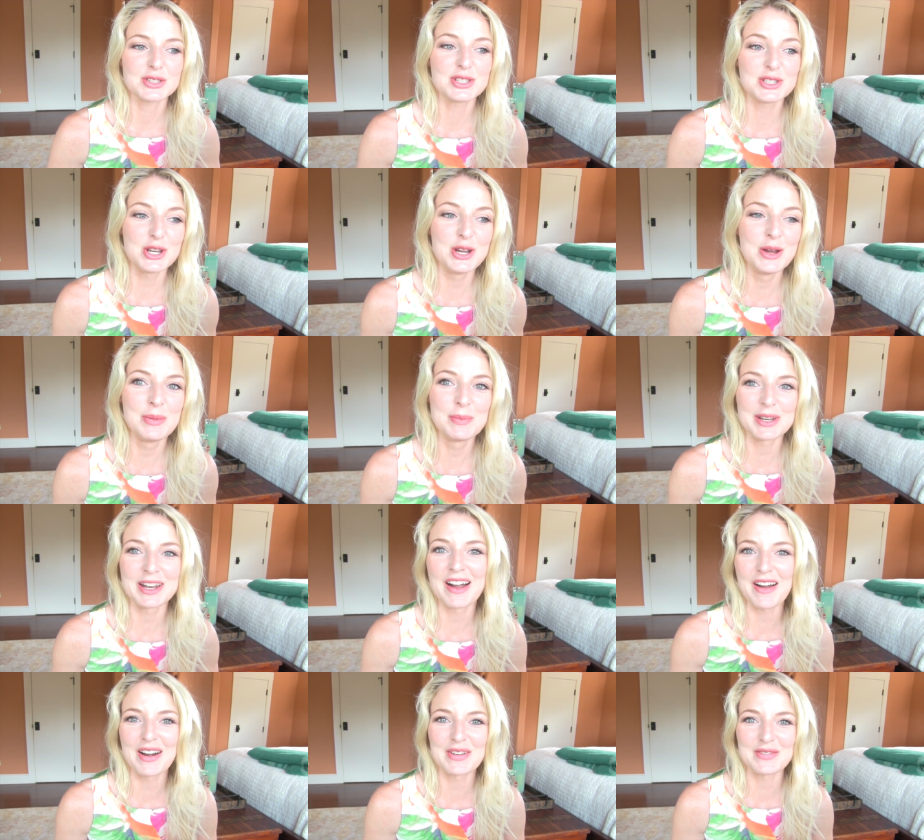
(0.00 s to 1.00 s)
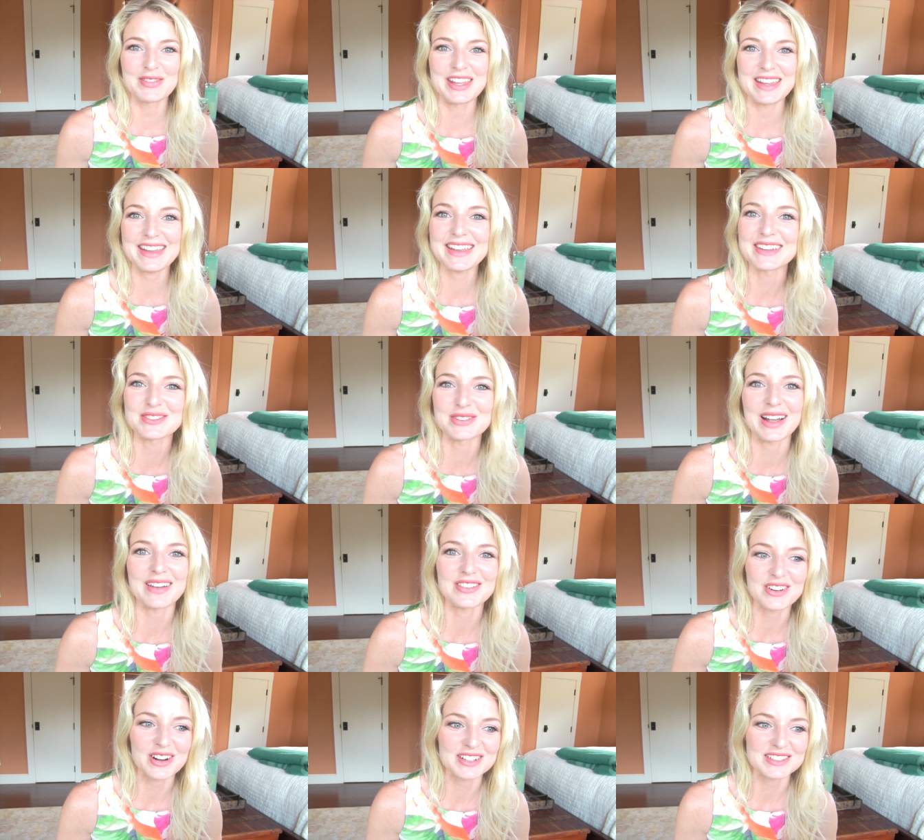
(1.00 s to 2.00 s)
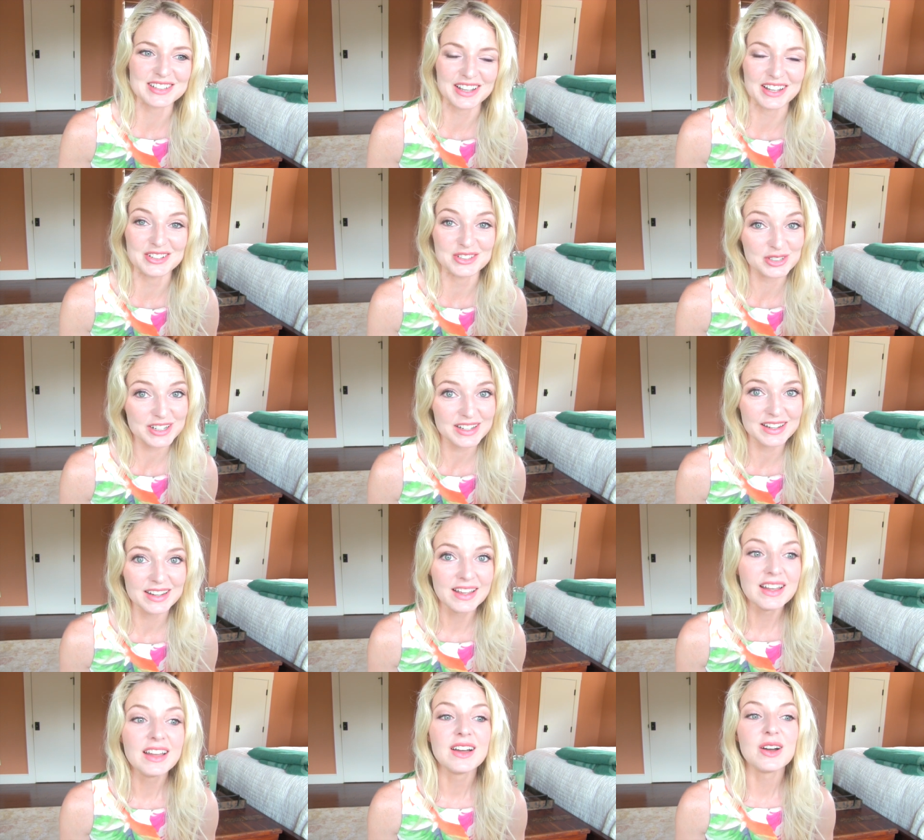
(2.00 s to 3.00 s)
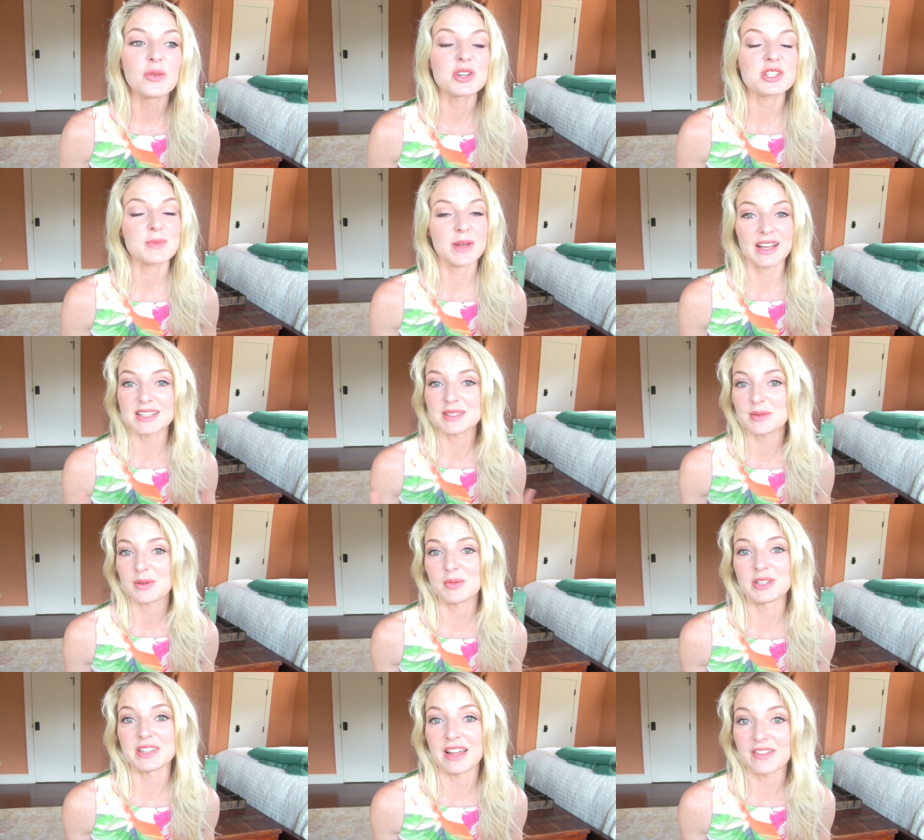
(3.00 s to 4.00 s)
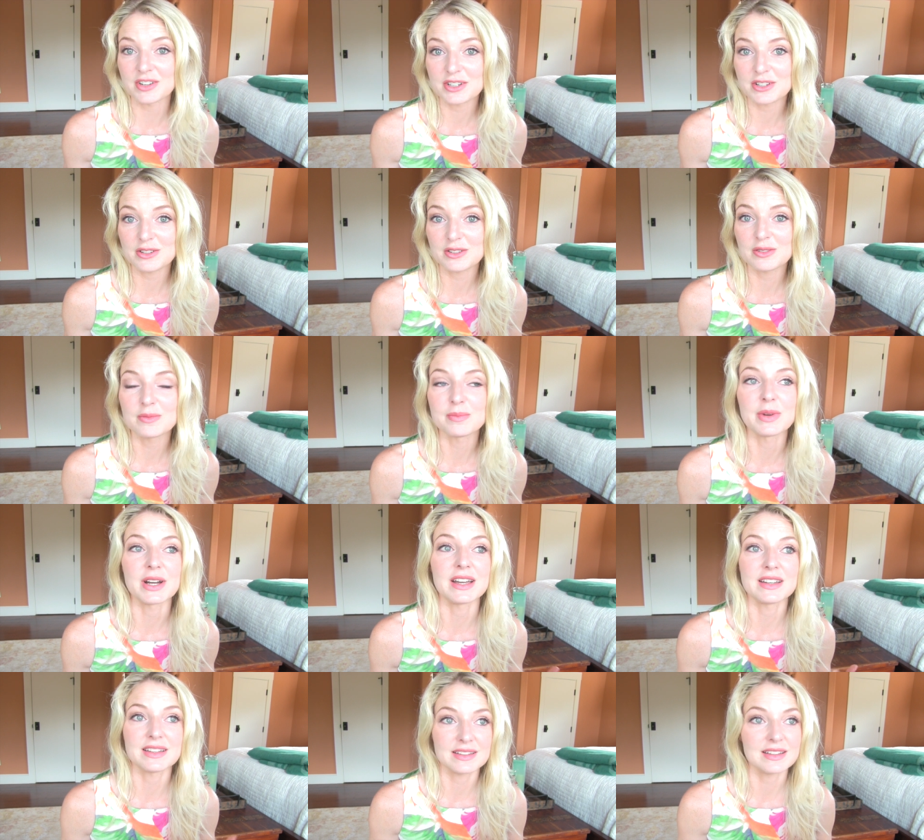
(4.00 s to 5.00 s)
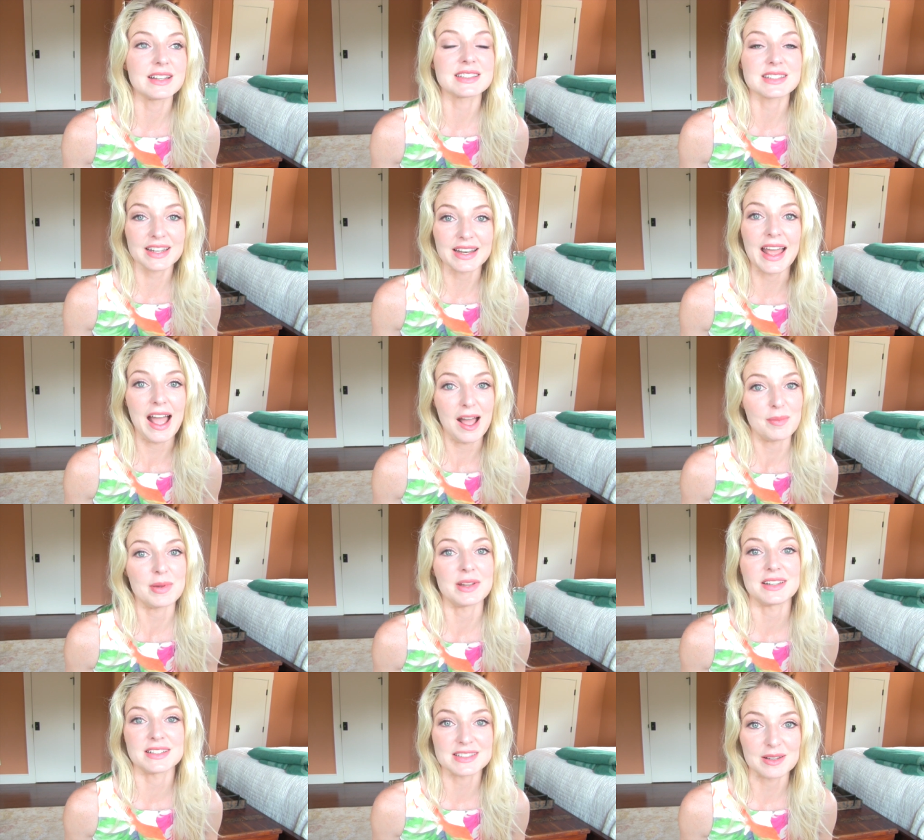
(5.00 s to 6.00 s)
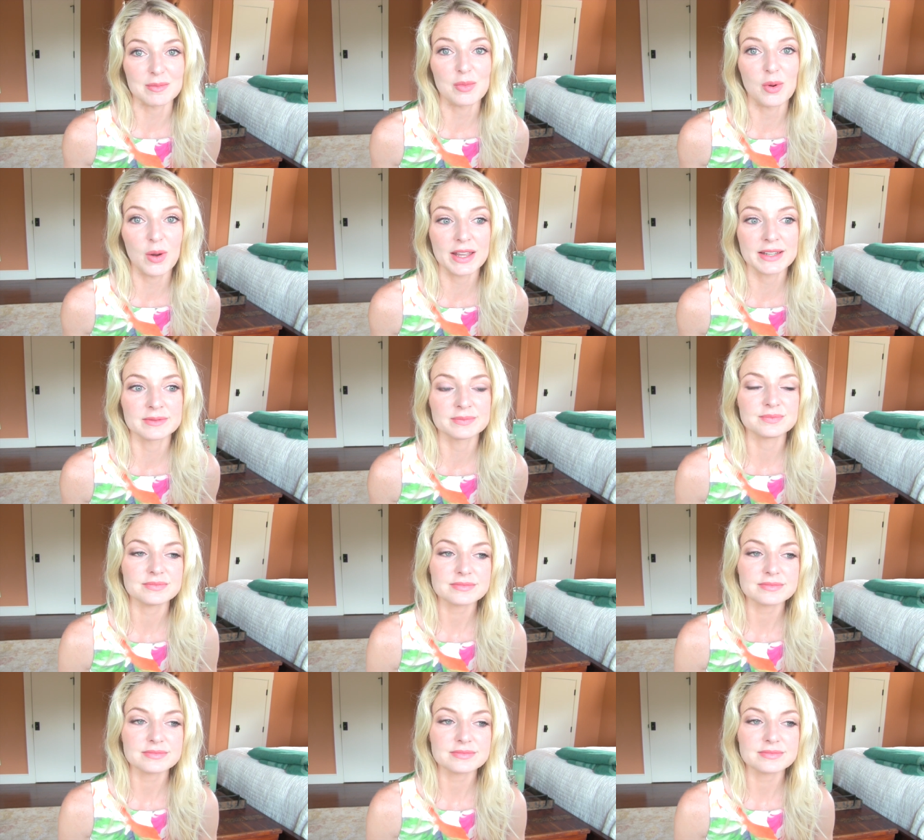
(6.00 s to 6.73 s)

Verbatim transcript: stupid RV and drive across the country, which my husband will never do, but it's going to happen at some point.